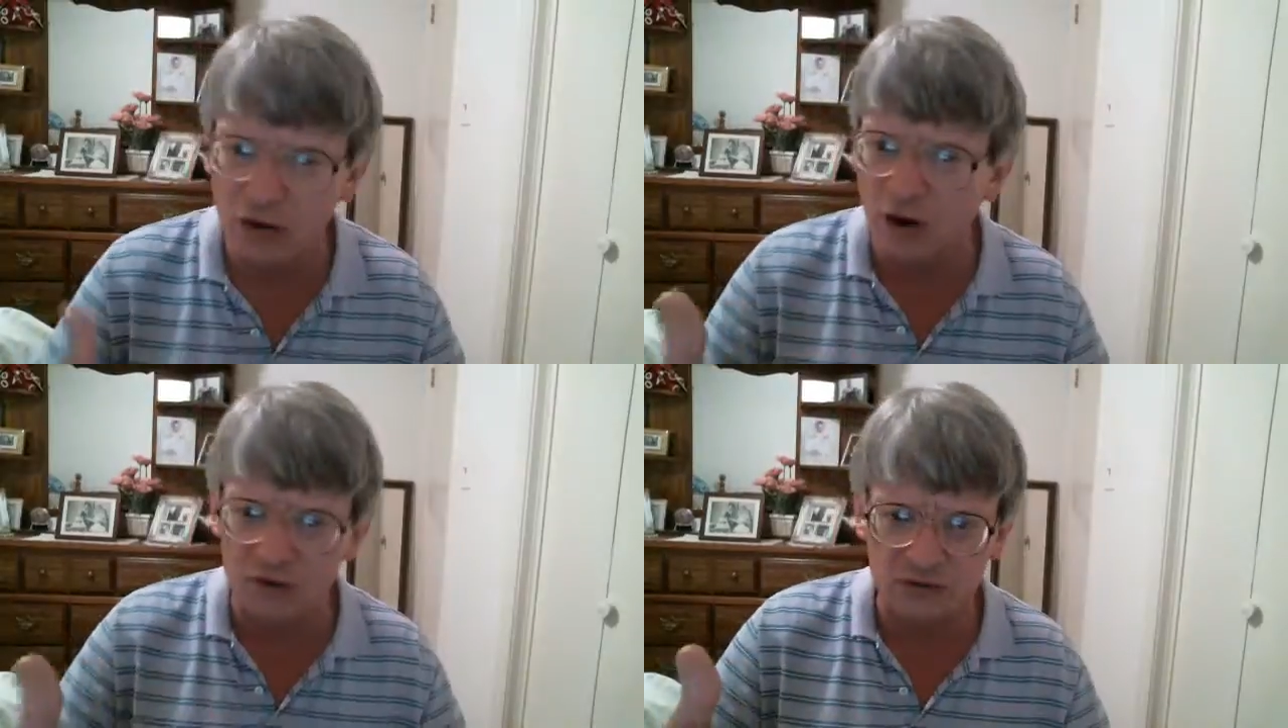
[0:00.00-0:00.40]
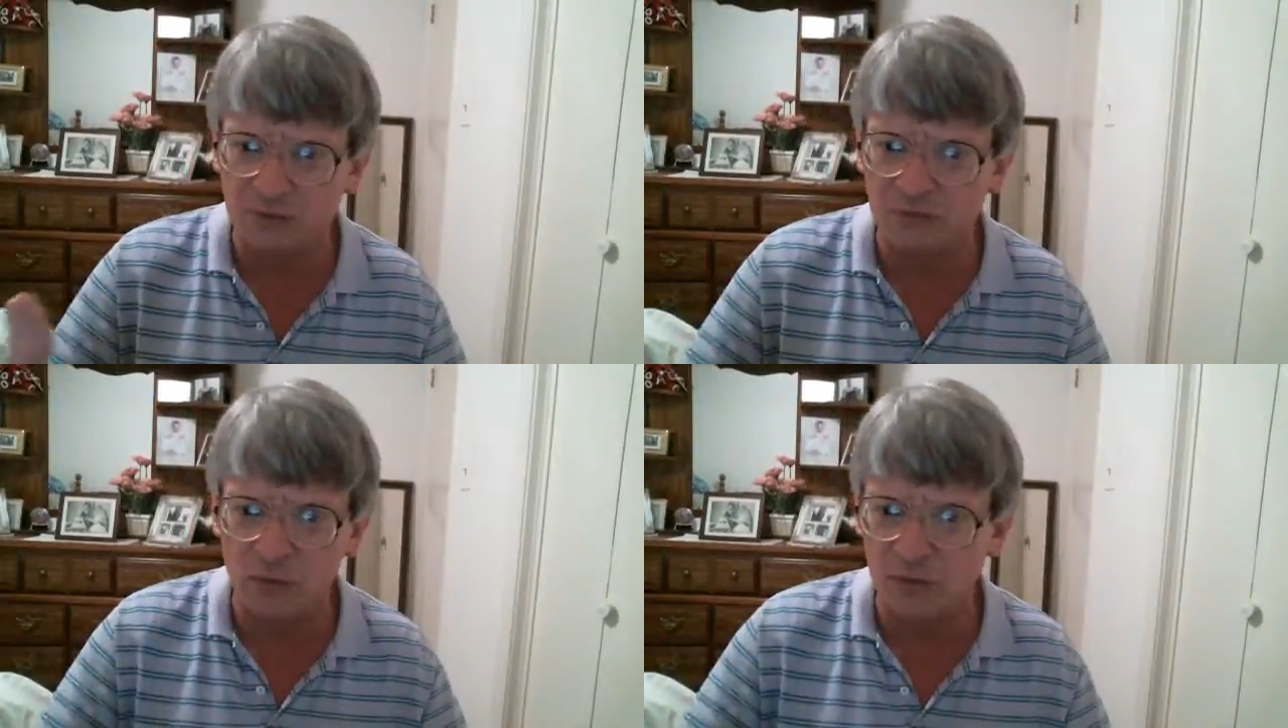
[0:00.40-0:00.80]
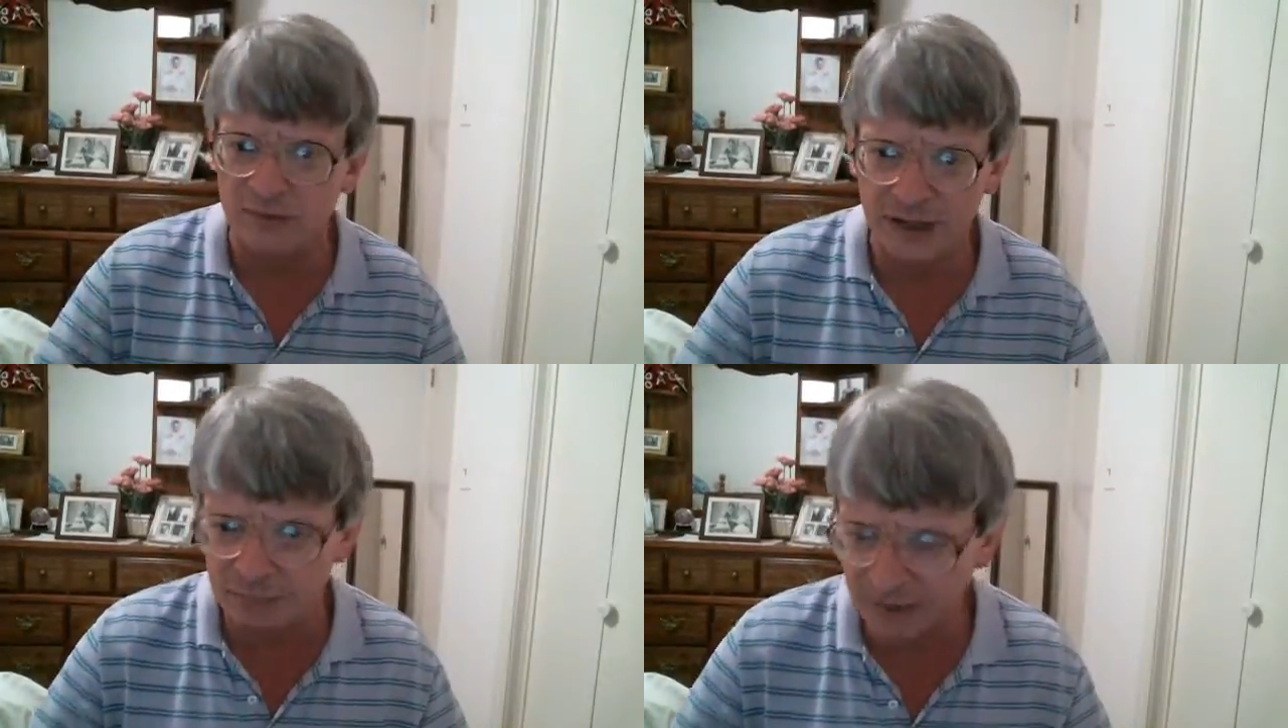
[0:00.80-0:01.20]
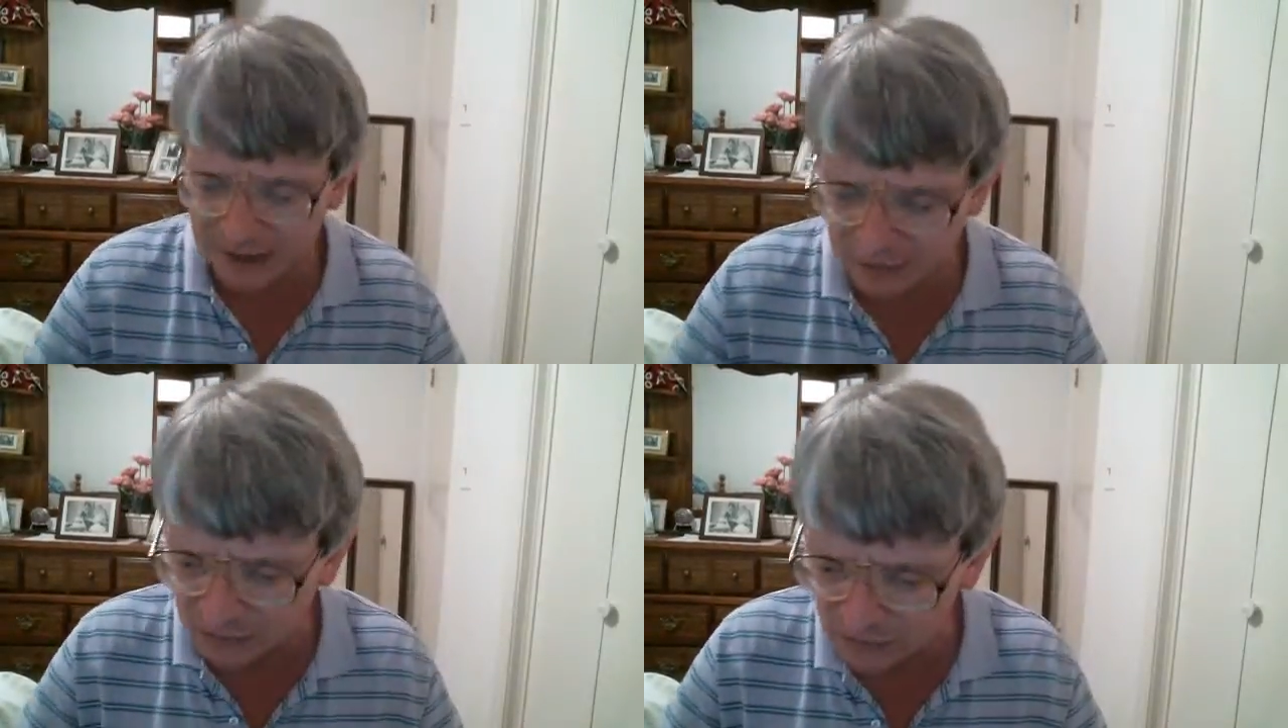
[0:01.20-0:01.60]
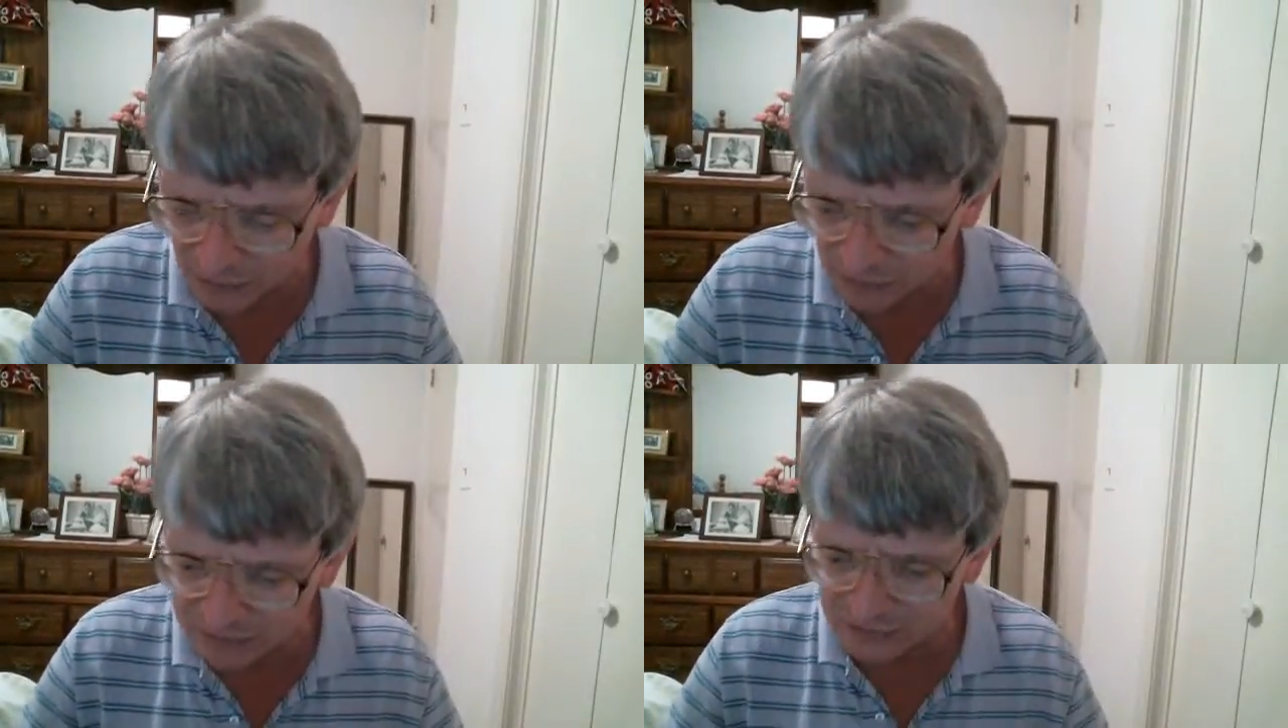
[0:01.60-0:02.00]
artists performed there back in the
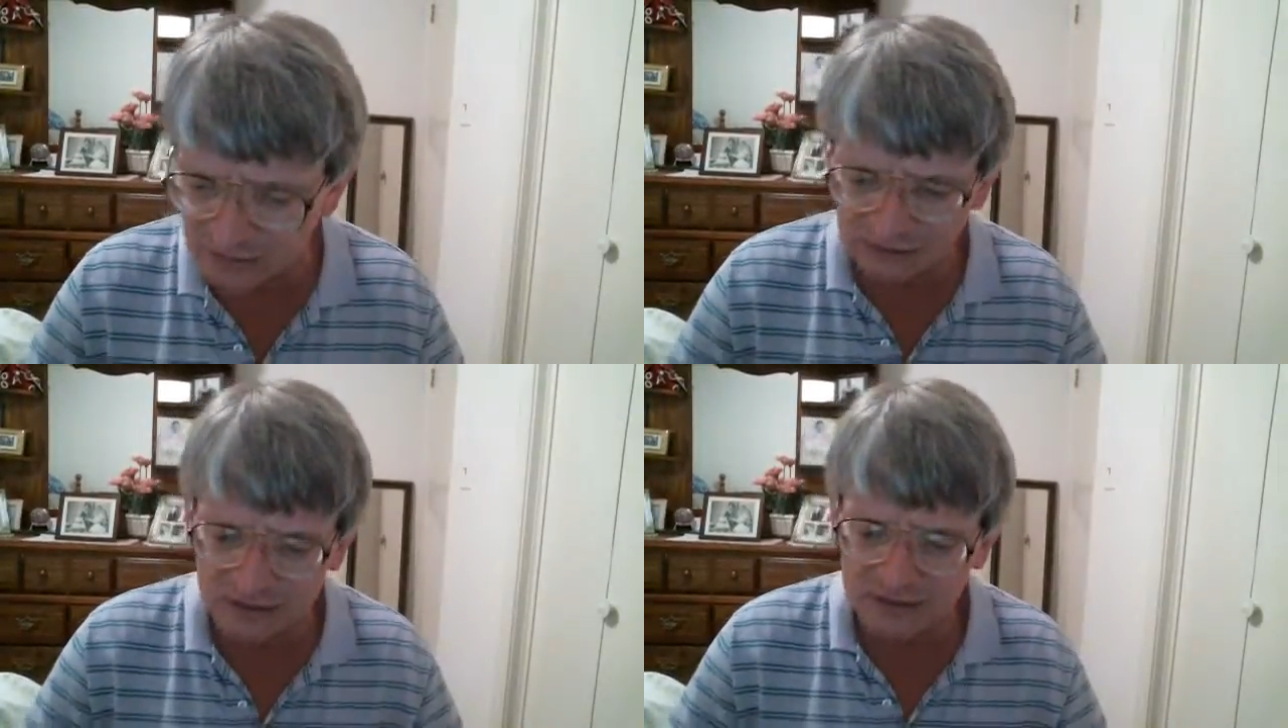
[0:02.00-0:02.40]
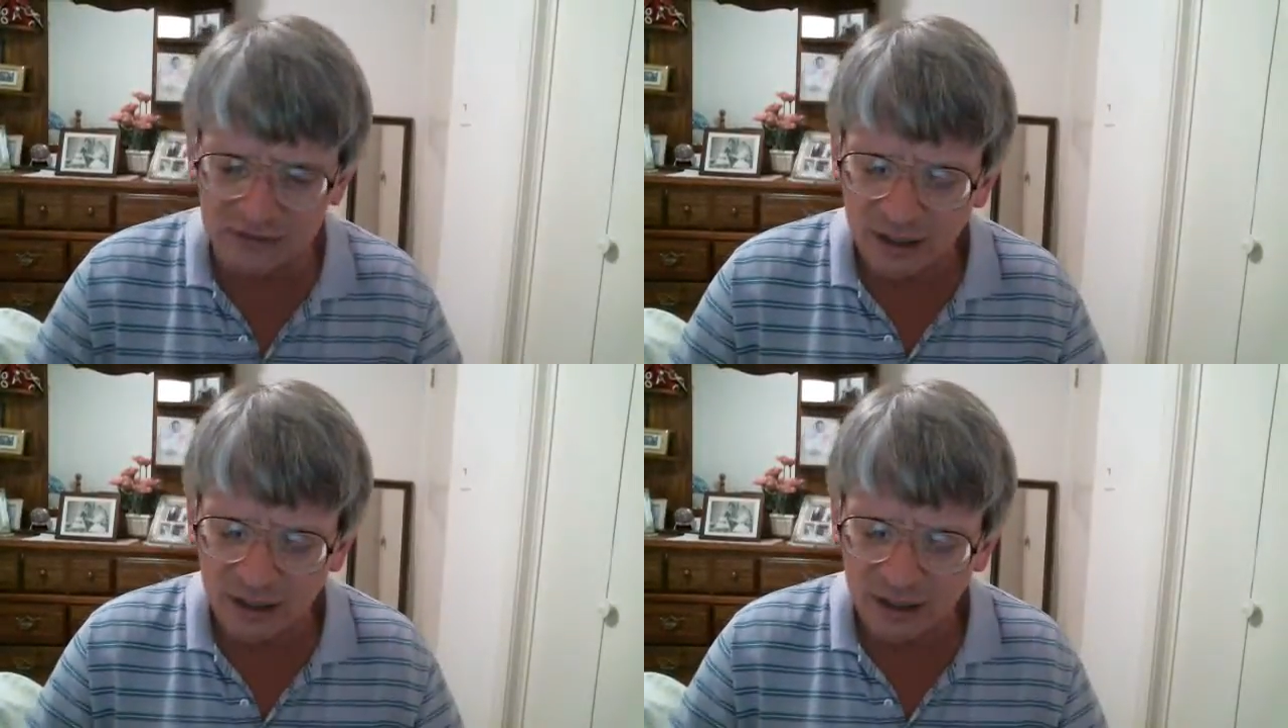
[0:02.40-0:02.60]
early 60s,